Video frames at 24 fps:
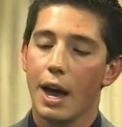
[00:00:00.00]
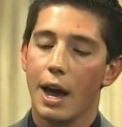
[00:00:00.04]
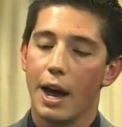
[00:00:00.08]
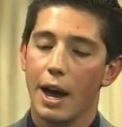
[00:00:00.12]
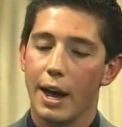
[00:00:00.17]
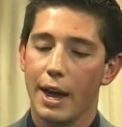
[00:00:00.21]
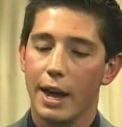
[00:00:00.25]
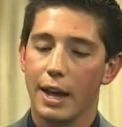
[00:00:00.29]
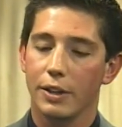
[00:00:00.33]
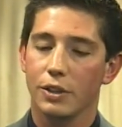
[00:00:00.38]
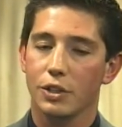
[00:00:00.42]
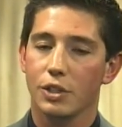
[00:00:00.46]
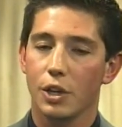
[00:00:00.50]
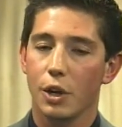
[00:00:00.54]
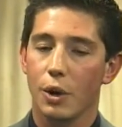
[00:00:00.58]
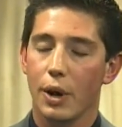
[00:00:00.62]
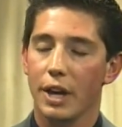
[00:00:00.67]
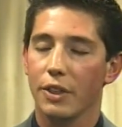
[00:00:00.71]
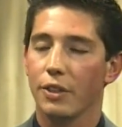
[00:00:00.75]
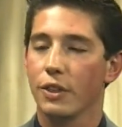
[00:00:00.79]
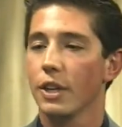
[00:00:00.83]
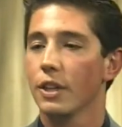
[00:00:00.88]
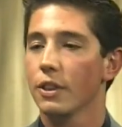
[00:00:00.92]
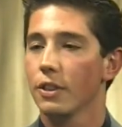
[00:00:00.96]
And so
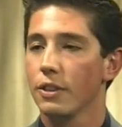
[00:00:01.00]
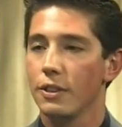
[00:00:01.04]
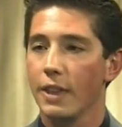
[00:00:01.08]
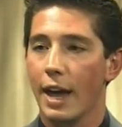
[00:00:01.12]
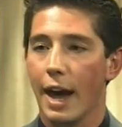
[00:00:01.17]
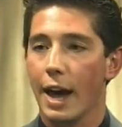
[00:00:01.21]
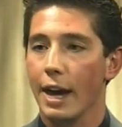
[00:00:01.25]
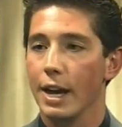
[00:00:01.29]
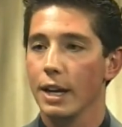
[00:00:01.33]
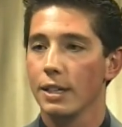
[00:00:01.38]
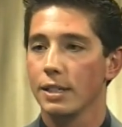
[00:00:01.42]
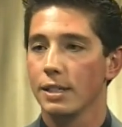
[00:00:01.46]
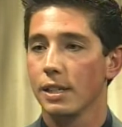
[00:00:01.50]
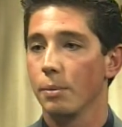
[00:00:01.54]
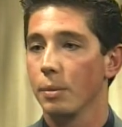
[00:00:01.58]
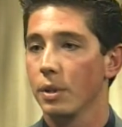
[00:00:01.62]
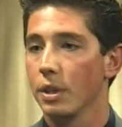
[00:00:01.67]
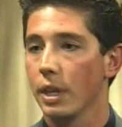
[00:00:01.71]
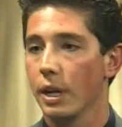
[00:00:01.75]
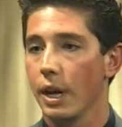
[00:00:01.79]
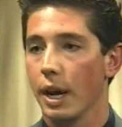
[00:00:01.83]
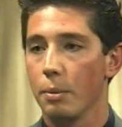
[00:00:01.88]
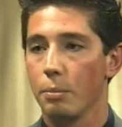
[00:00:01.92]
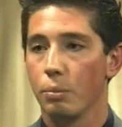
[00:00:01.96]
I think that is something
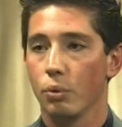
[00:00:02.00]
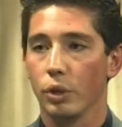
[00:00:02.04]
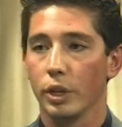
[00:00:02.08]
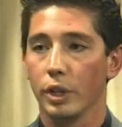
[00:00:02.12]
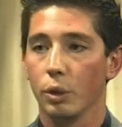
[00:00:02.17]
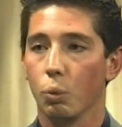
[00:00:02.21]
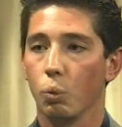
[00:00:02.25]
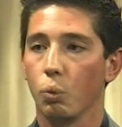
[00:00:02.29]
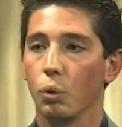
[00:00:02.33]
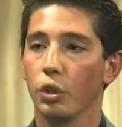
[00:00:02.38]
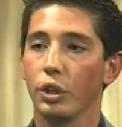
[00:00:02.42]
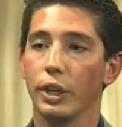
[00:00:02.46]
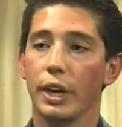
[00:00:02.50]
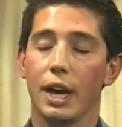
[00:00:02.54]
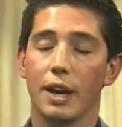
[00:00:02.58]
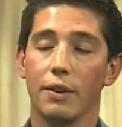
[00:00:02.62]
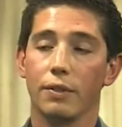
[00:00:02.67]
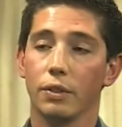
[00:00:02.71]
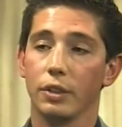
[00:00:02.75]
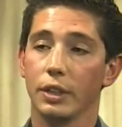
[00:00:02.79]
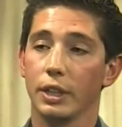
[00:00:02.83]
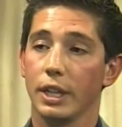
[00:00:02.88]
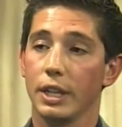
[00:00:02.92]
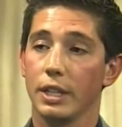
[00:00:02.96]
that I bring really
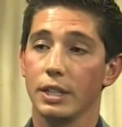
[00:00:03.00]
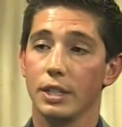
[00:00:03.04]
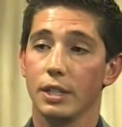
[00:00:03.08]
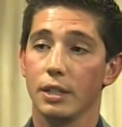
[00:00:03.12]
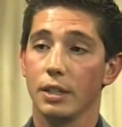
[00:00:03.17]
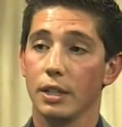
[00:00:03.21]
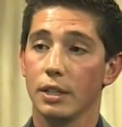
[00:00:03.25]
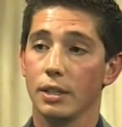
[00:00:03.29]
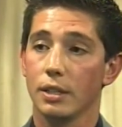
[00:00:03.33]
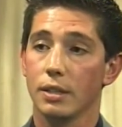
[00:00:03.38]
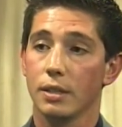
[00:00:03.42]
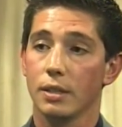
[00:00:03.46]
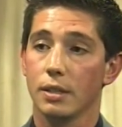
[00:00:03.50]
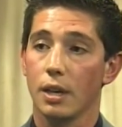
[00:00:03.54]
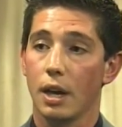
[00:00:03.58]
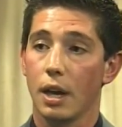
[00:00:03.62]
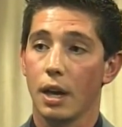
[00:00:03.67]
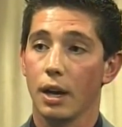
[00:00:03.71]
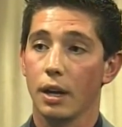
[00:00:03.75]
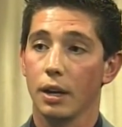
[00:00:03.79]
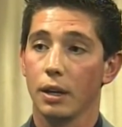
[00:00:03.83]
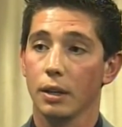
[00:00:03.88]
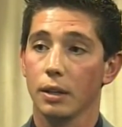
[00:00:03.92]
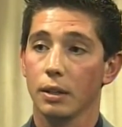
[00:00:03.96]
heavily into this
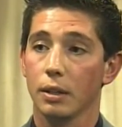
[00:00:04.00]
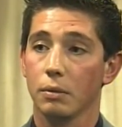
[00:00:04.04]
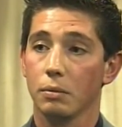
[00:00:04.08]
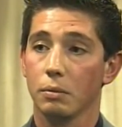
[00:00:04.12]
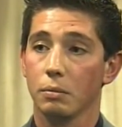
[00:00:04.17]
uh,